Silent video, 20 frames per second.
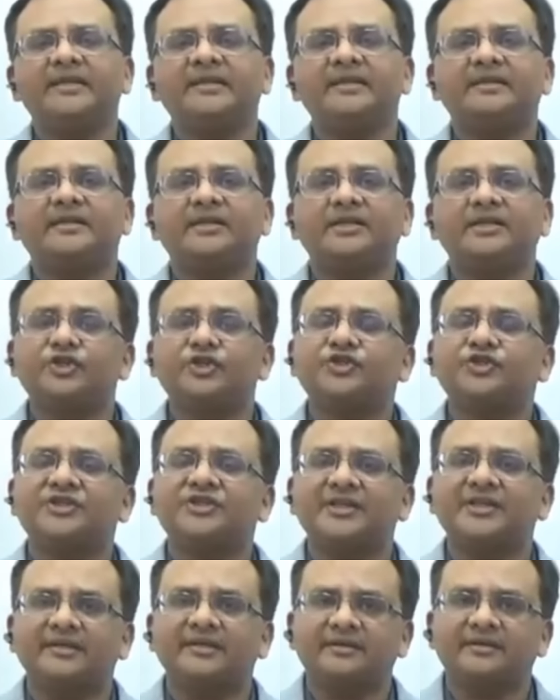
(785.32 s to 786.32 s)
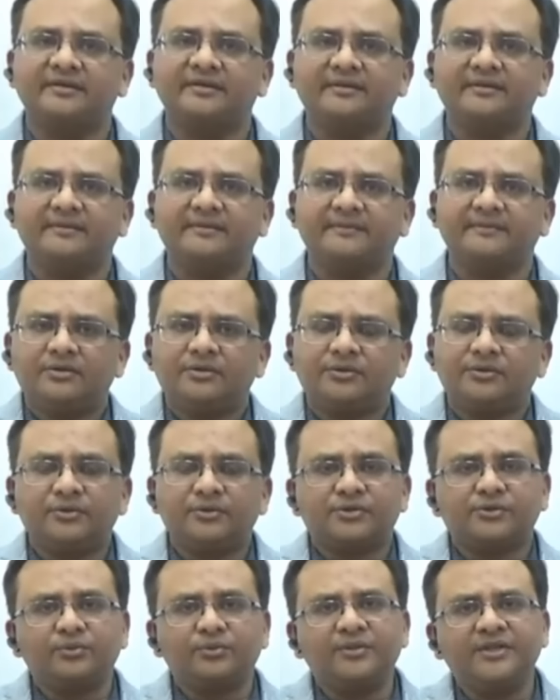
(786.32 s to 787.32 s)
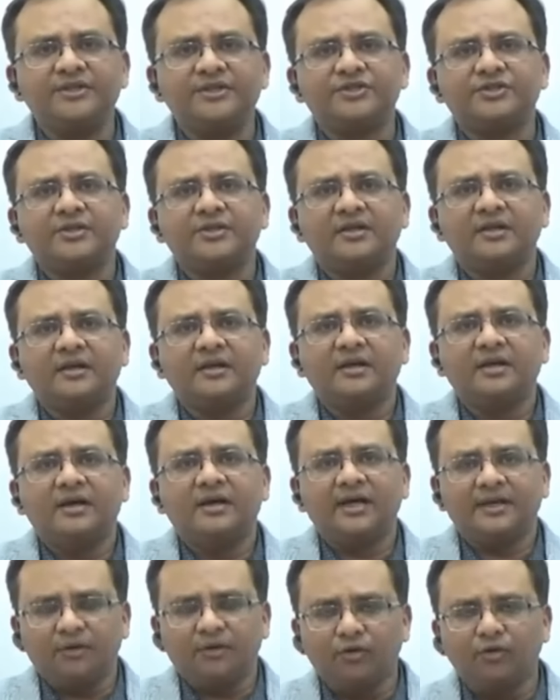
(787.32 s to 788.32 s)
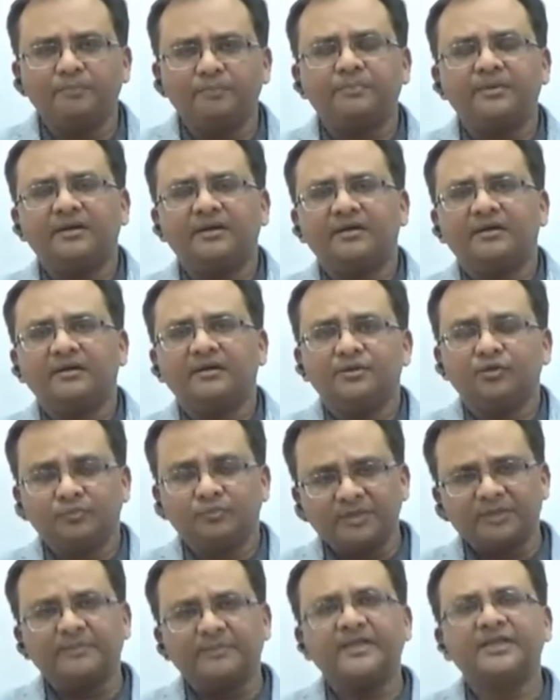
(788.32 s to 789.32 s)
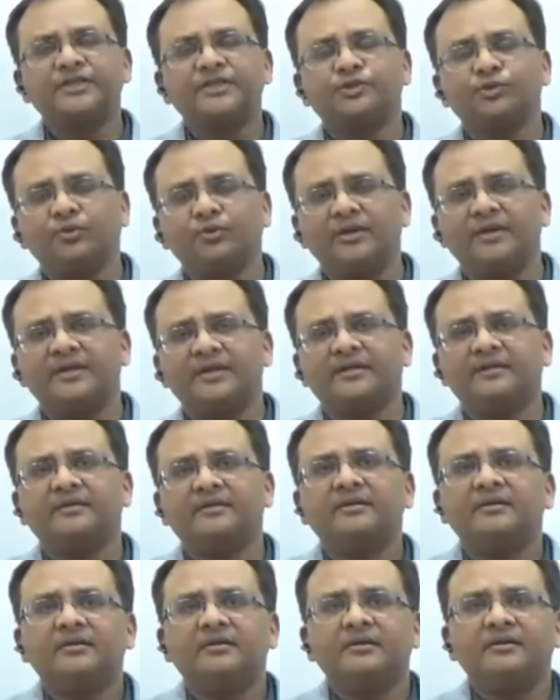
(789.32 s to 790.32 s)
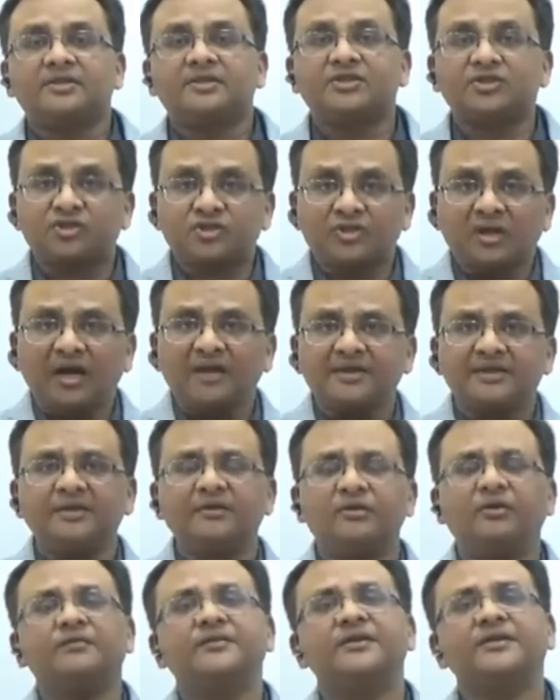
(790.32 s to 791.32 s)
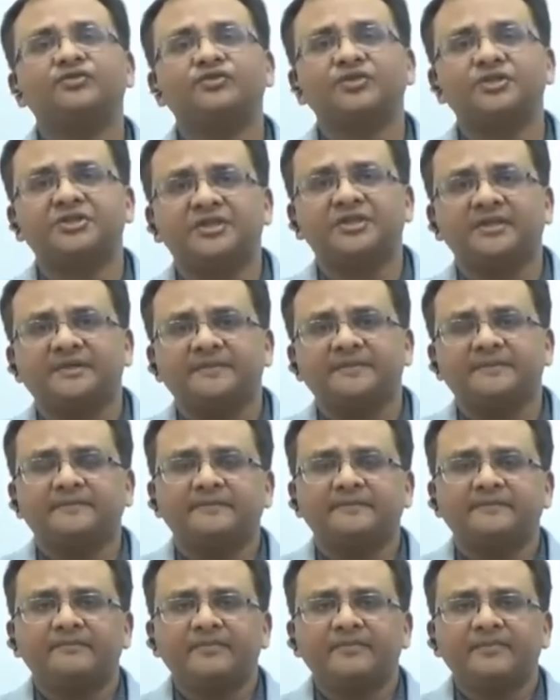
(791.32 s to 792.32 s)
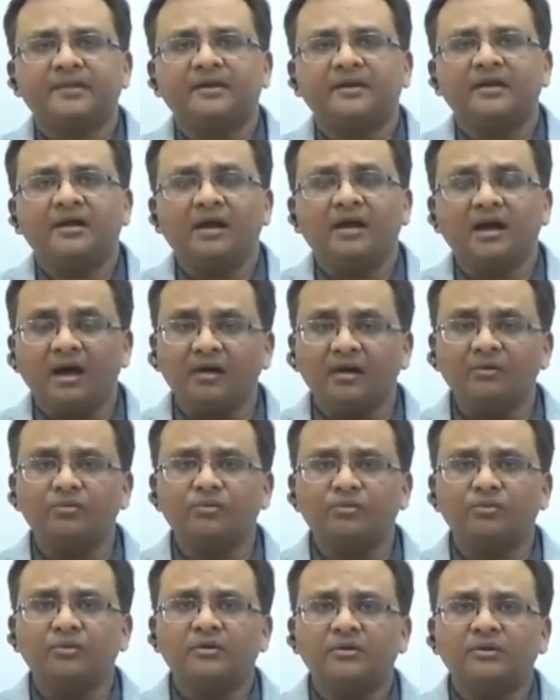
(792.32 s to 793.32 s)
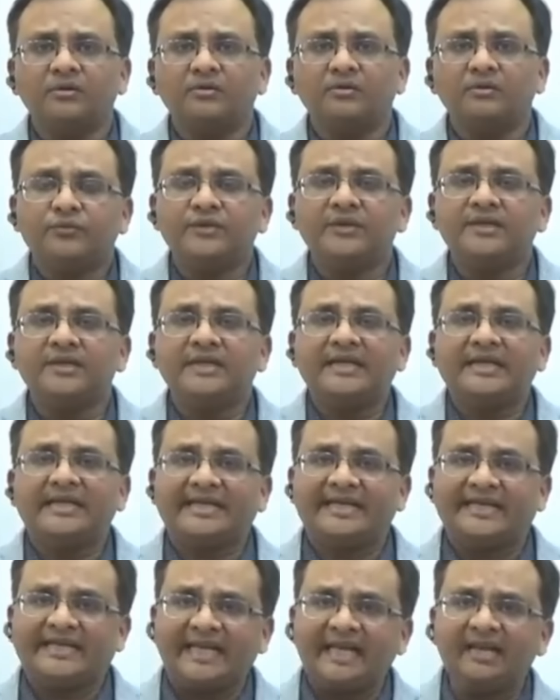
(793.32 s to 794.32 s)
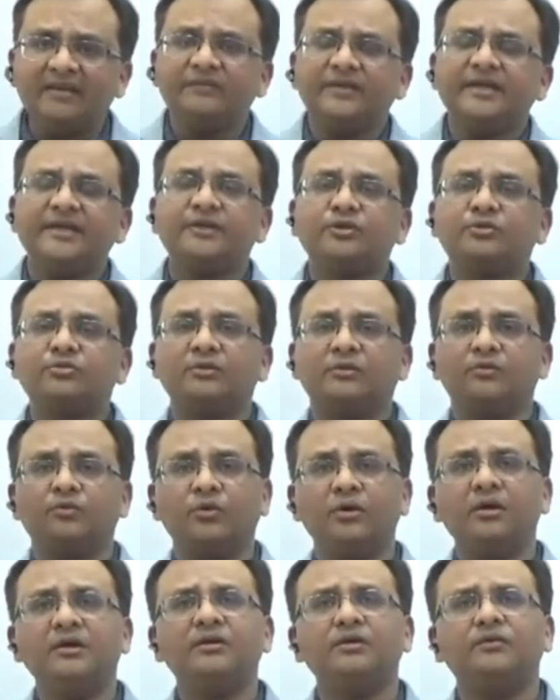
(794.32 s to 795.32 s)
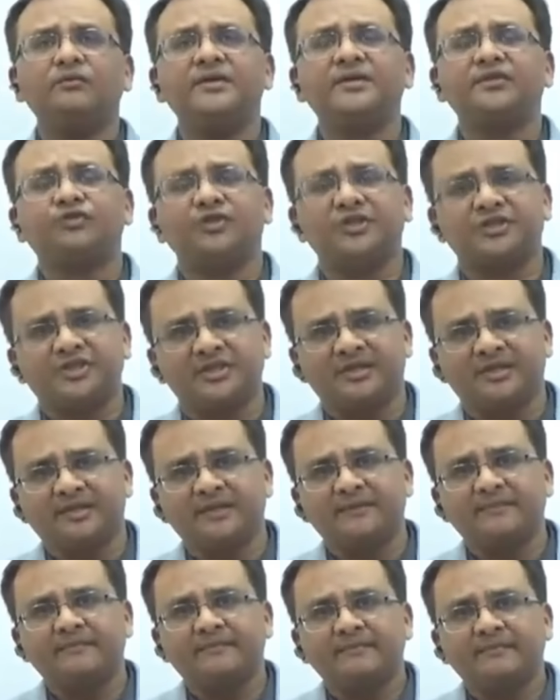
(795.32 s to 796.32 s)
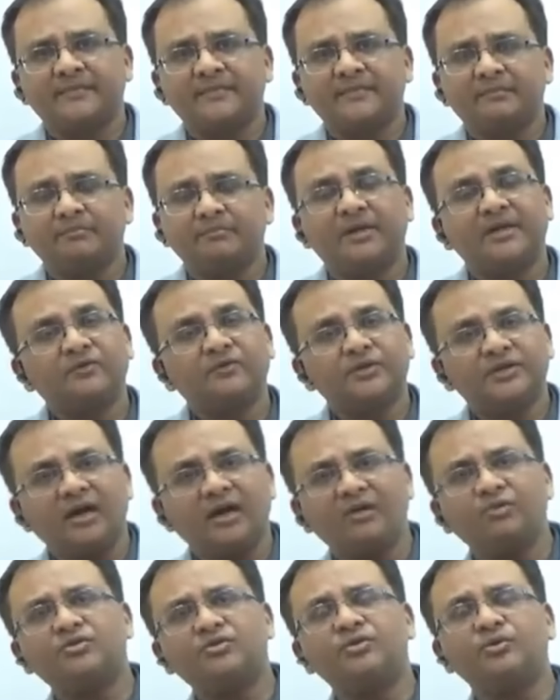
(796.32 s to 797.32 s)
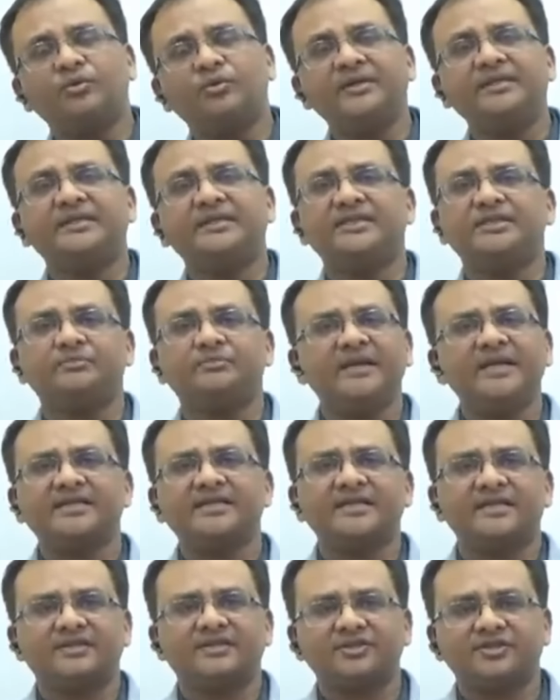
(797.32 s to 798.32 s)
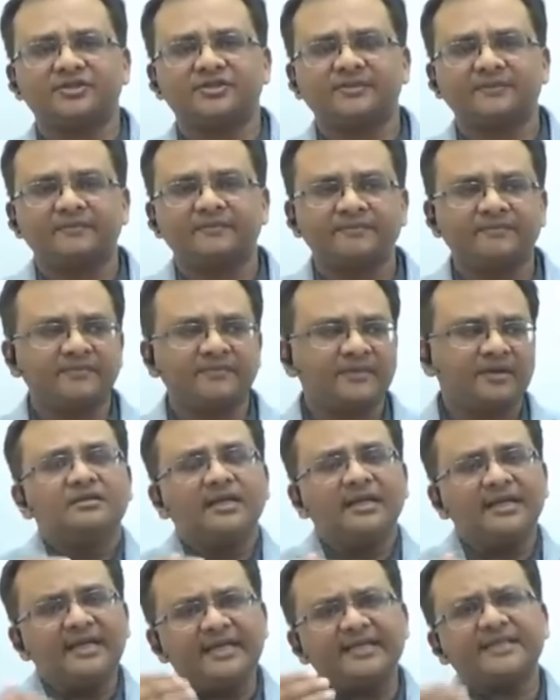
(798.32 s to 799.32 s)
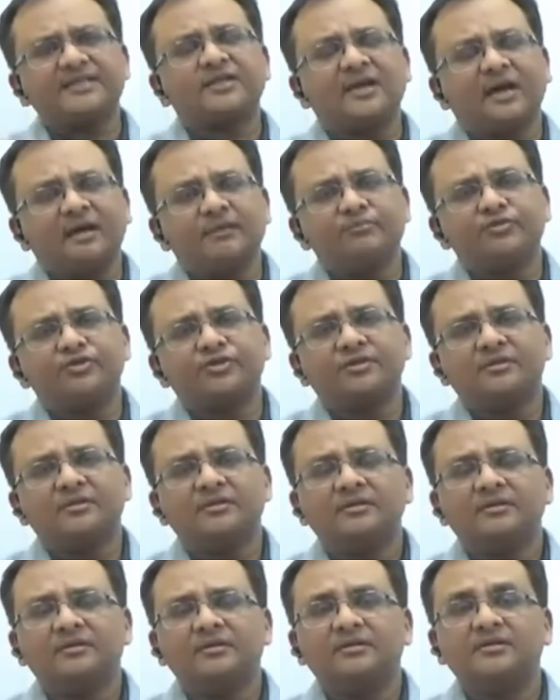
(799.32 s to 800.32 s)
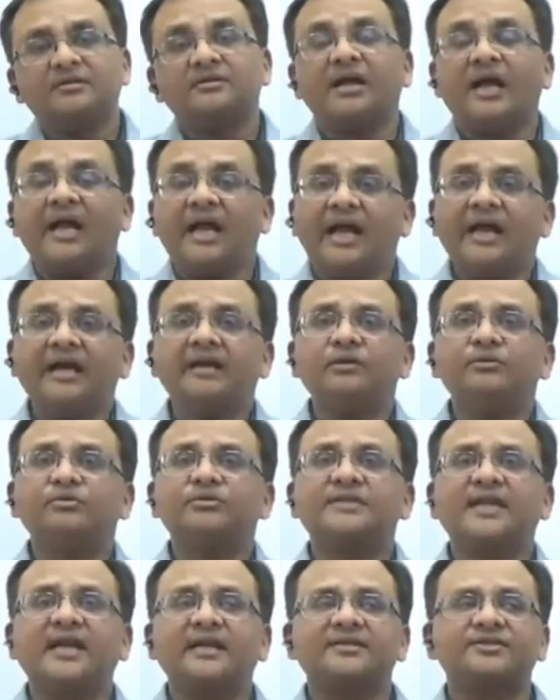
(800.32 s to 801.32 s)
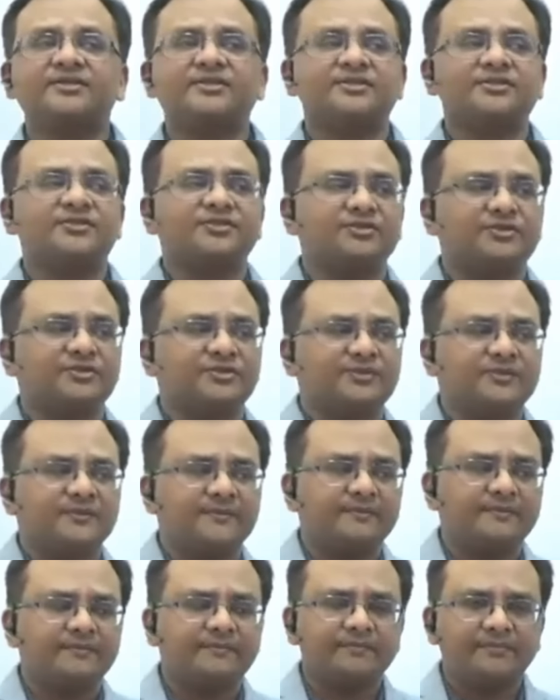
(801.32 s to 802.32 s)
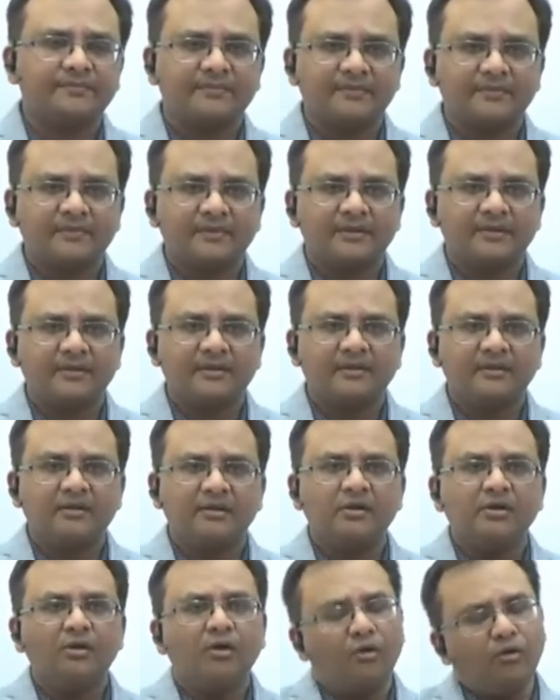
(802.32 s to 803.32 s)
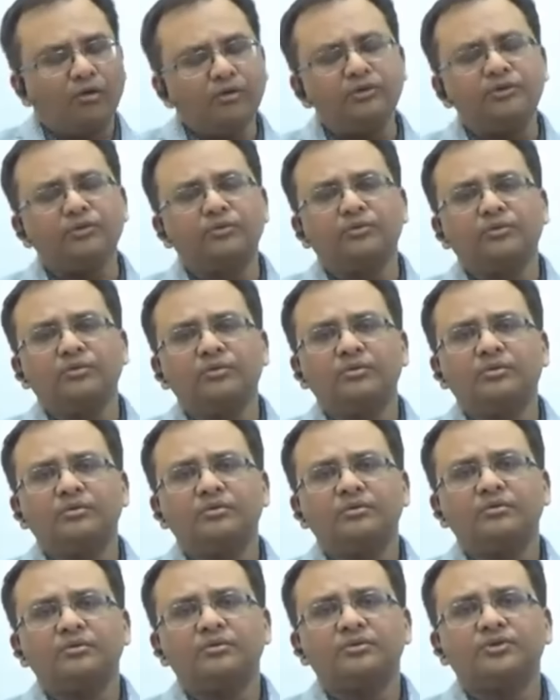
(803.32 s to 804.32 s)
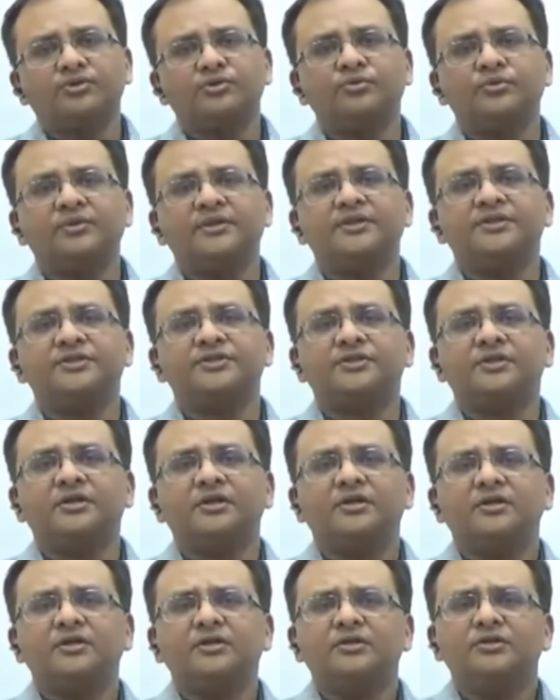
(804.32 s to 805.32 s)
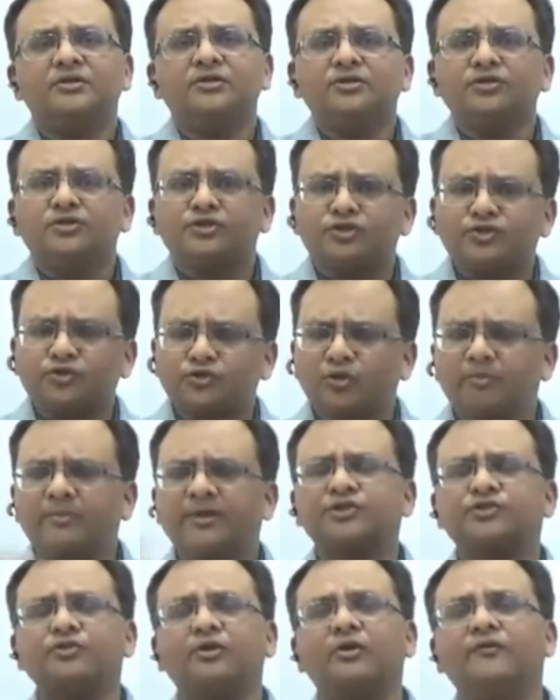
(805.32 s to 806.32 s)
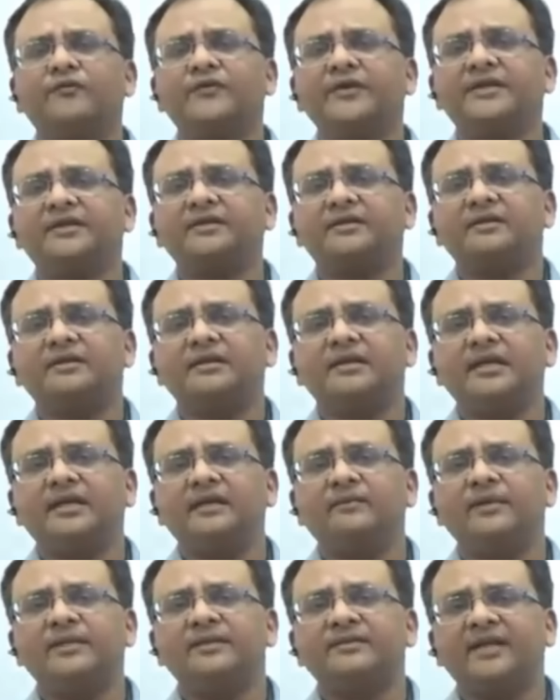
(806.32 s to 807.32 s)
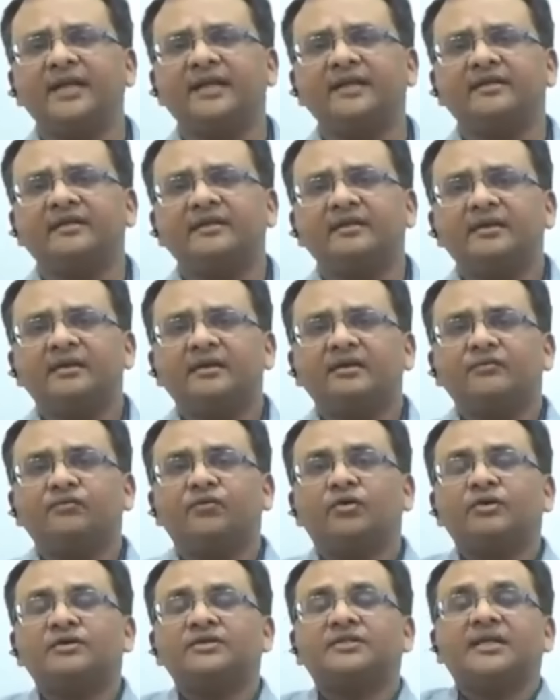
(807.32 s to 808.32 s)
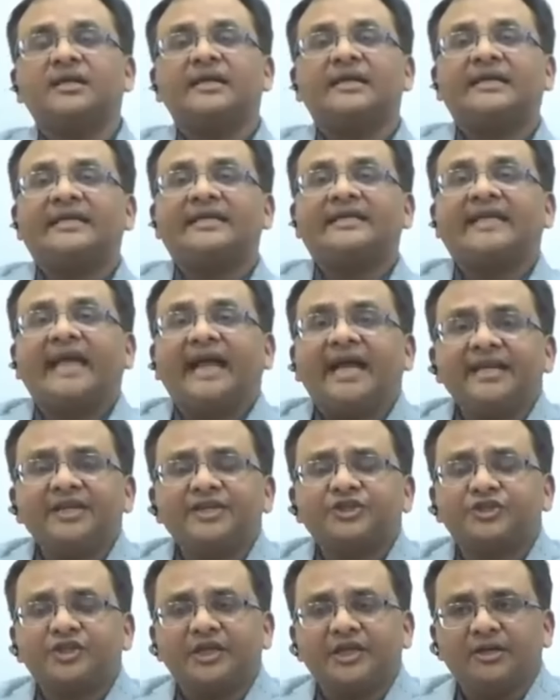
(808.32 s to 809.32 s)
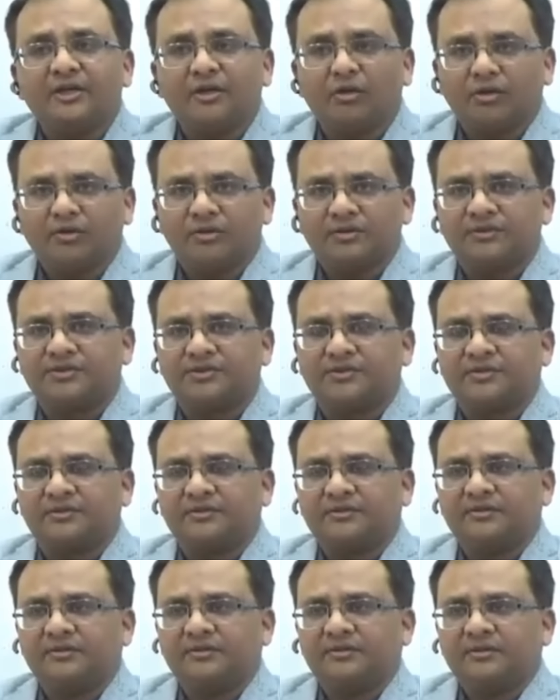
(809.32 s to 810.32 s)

been Christian. So students, I hope you must be enjoying the starting of literature, how we delve into the world of literature, but without knowing these basics. The next comes the Anglo-Saxons. Although, students, so much of it even then was Danish in laws,